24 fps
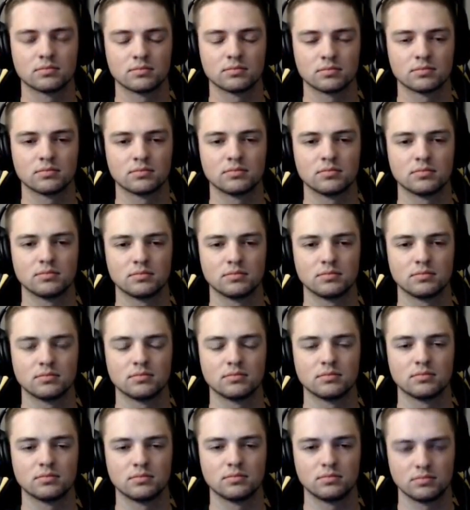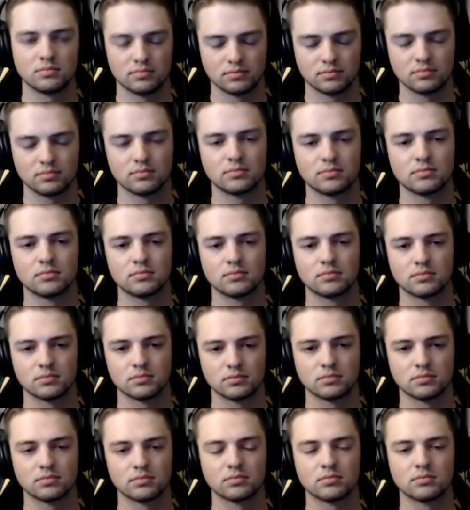
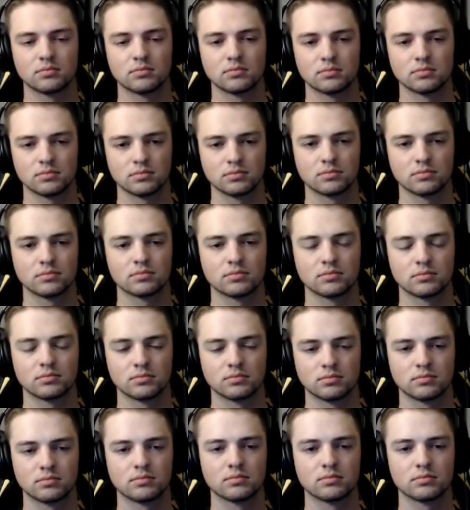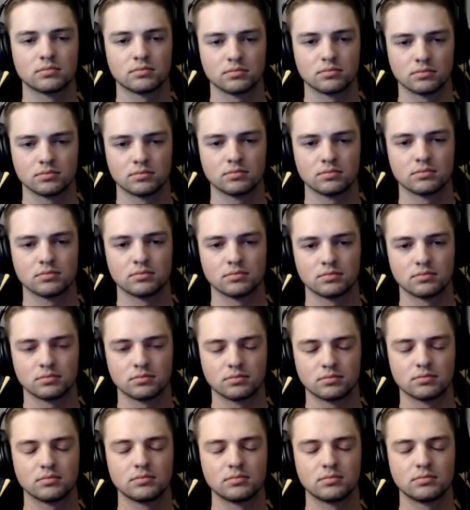
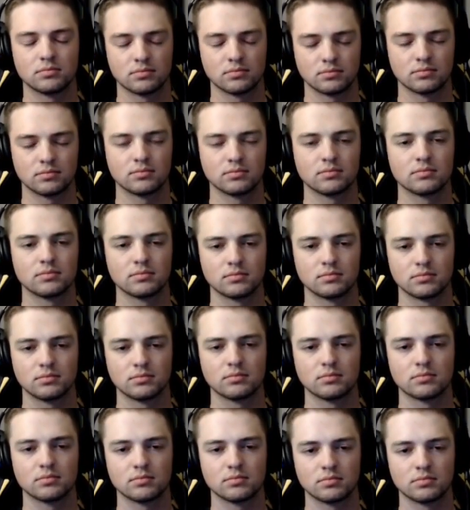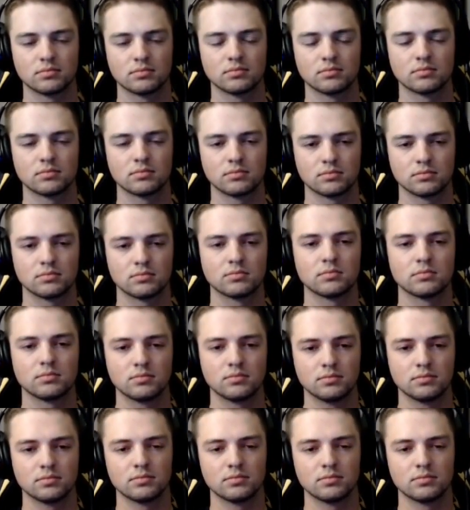[no speech]